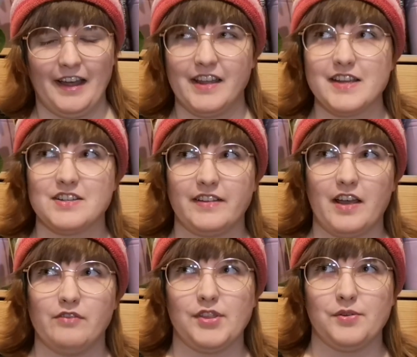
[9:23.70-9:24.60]
I actually
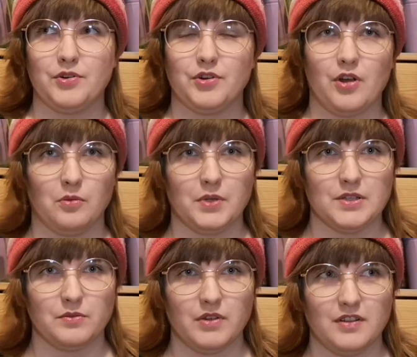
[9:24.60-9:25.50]
have a third copy
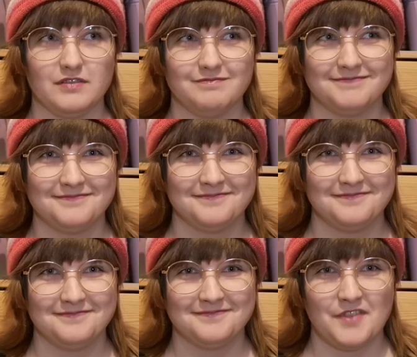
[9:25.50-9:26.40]
as well.
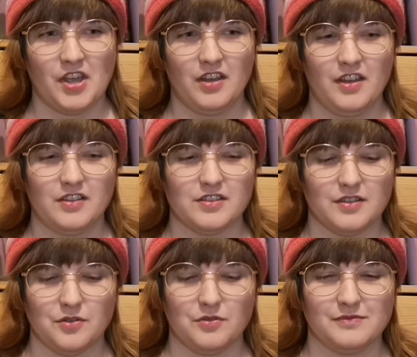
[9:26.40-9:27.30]

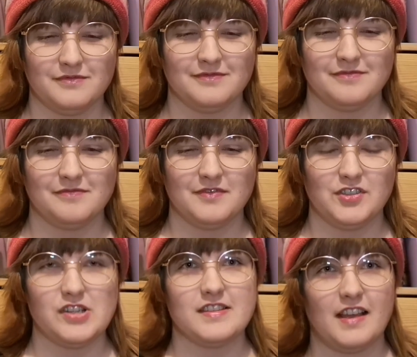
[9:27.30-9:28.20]
So
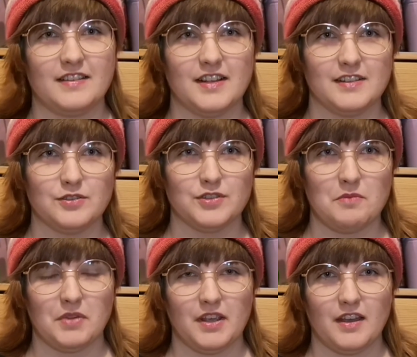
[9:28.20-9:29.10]
just that tells you
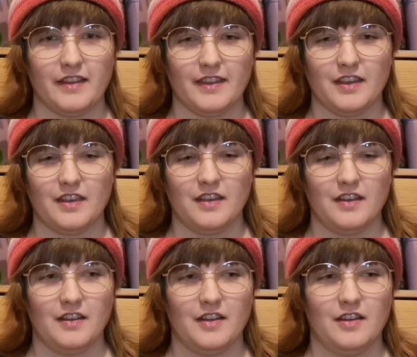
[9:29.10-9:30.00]
something, I think.
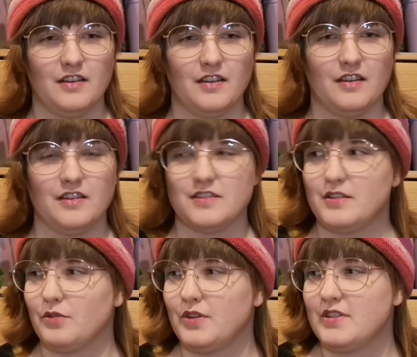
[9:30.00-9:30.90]

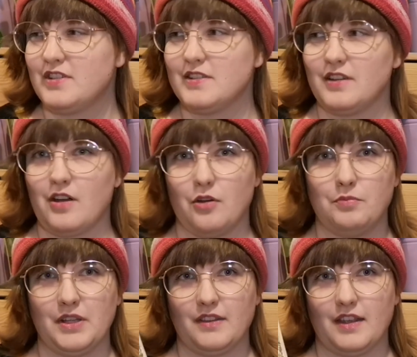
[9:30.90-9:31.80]
So this is the
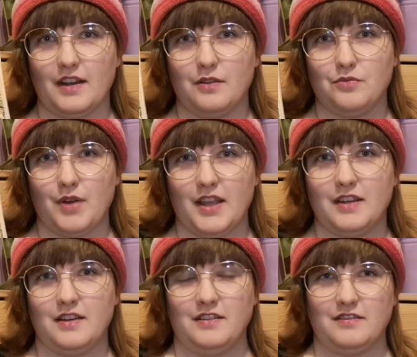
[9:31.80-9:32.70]
copy that I
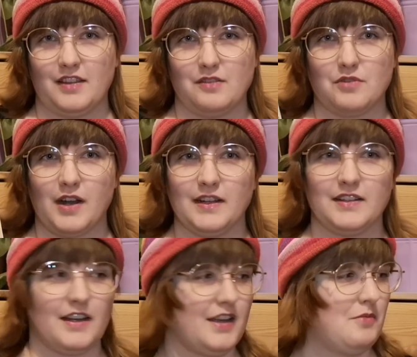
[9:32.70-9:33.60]
read at the right
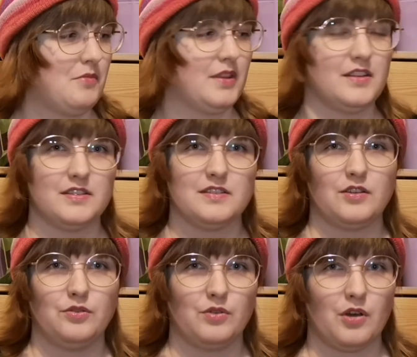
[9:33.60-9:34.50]
time, and this is a
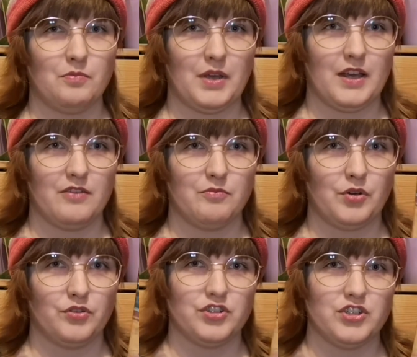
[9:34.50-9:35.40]
new copy I have
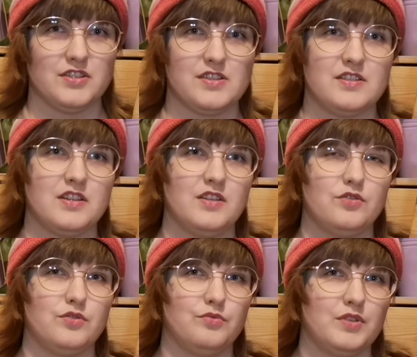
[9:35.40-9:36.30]
purchased
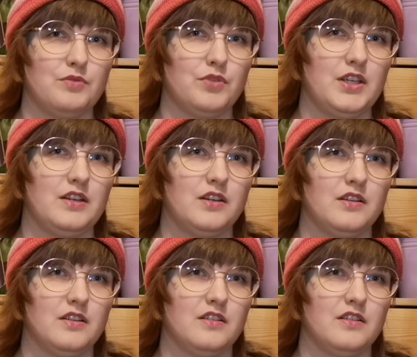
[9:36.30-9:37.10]
to reread.